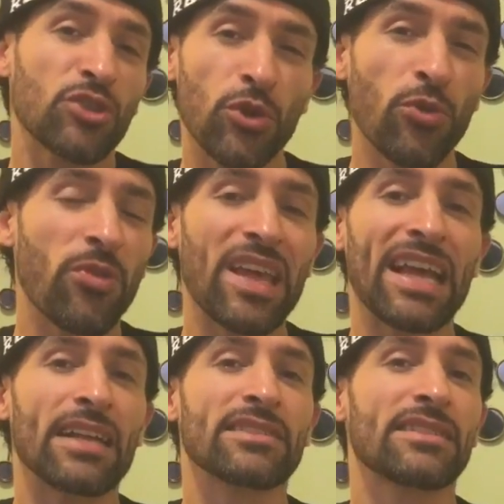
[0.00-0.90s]
two
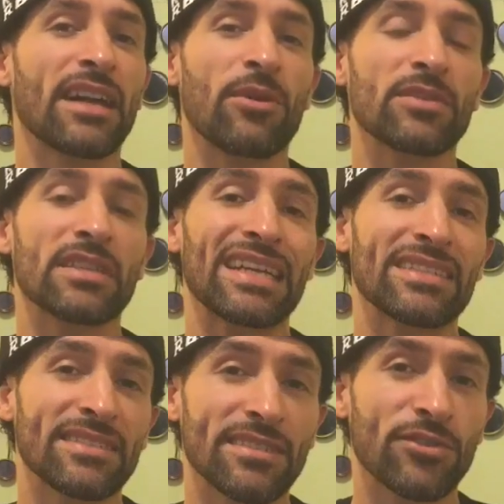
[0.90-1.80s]
things that I was
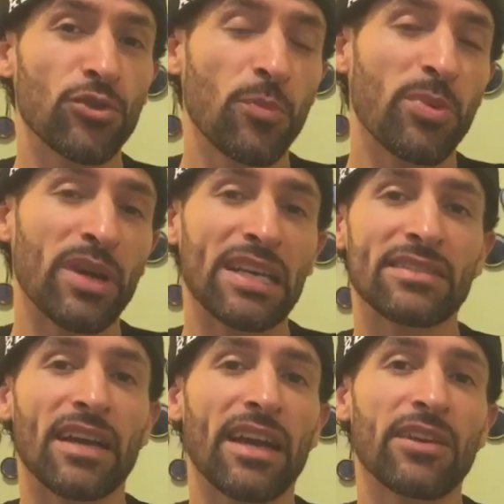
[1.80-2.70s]
super
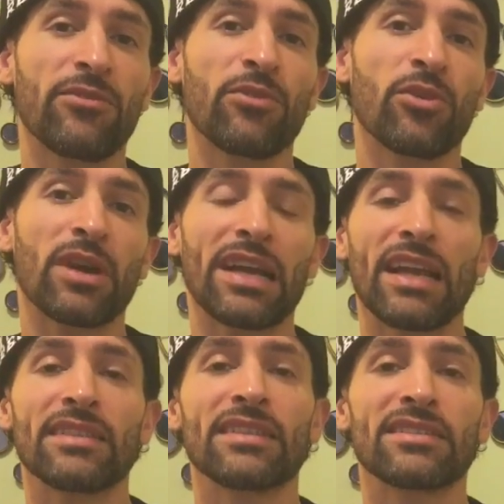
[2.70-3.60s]
excited for and
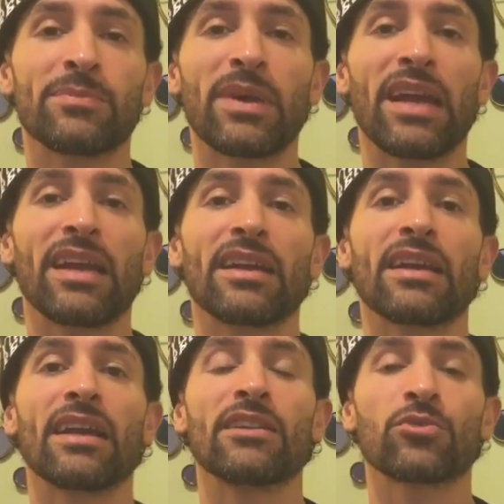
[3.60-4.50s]

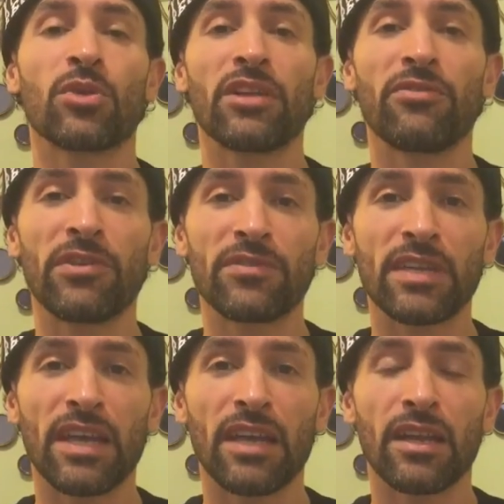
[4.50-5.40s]
anticipating in
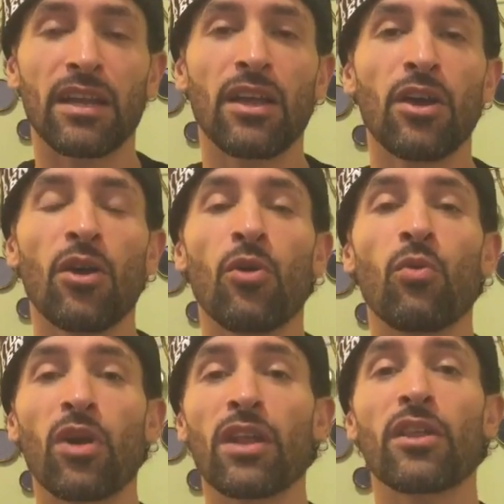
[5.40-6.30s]
2015.
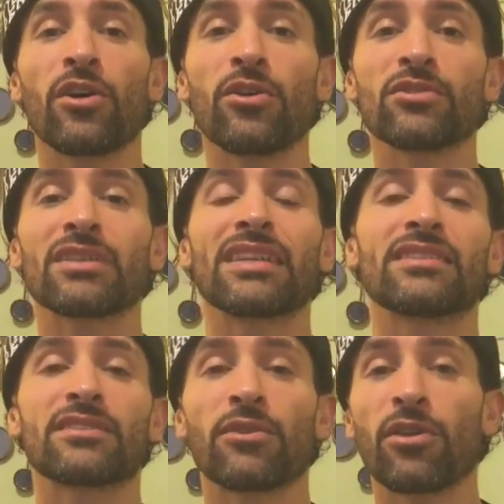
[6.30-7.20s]
One of those
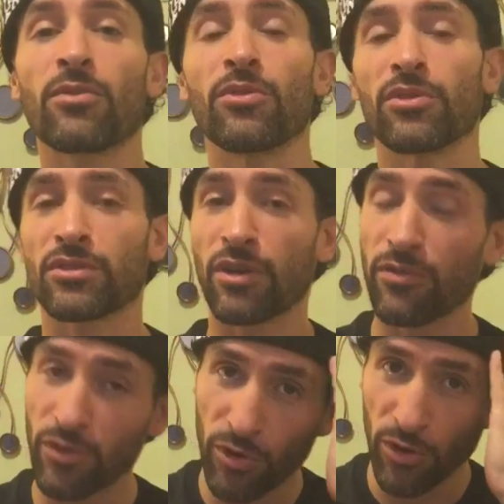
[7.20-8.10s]
is Star Wars,
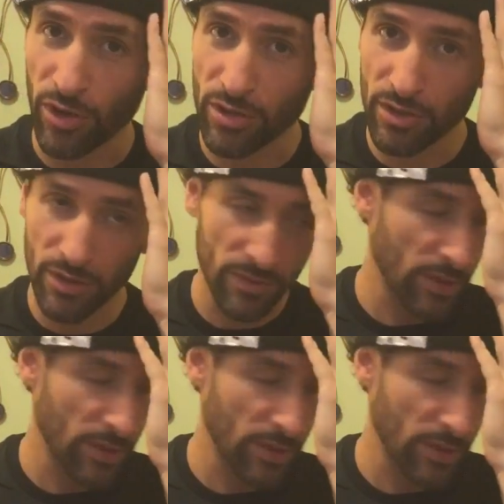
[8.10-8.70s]
of course.